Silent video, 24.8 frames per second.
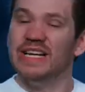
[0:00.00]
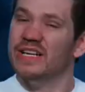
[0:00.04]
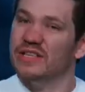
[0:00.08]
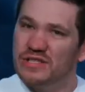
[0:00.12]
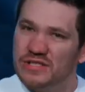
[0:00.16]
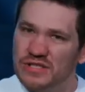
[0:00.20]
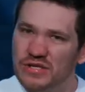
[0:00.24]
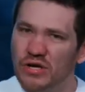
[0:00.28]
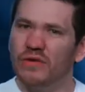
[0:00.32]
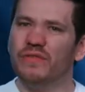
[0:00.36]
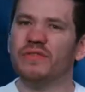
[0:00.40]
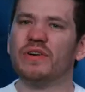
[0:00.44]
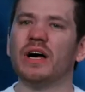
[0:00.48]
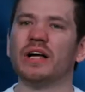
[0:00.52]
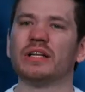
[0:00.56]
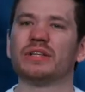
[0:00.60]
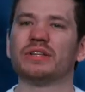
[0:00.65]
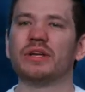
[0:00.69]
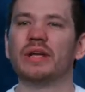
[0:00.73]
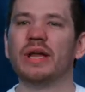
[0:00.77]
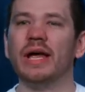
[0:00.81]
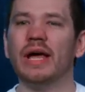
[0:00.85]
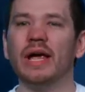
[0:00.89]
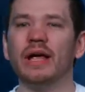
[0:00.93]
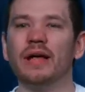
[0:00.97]
Serve God
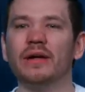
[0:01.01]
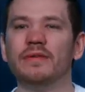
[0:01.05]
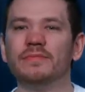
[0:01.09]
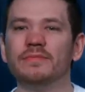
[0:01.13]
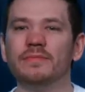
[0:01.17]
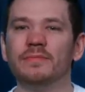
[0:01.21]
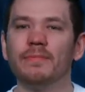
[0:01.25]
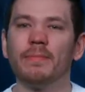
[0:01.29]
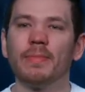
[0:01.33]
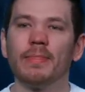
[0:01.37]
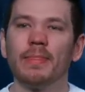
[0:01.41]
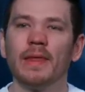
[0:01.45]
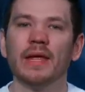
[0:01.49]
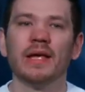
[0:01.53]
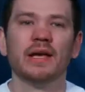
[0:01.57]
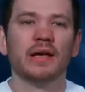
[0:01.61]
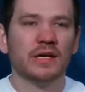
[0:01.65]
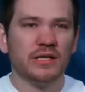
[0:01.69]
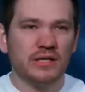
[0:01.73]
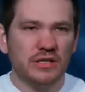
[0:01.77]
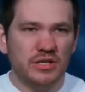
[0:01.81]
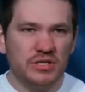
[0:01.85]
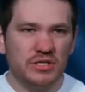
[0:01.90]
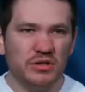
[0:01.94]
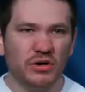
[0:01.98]
today.
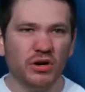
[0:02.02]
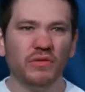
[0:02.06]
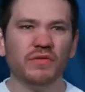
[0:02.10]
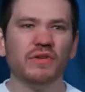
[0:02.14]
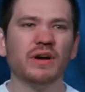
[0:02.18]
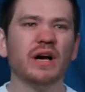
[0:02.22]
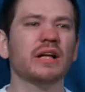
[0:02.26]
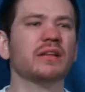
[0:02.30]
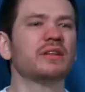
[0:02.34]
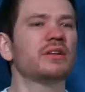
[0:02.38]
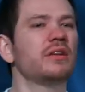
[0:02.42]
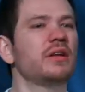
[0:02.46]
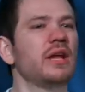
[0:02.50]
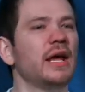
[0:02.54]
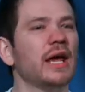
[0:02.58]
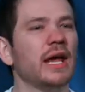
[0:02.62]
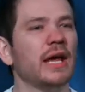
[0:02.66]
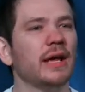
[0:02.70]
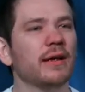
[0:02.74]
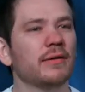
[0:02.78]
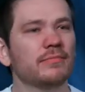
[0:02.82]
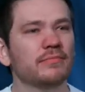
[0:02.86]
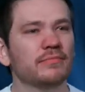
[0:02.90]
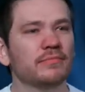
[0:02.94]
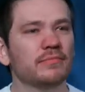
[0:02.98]
Serve God
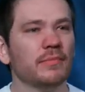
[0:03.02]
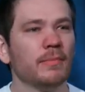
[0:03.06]
today.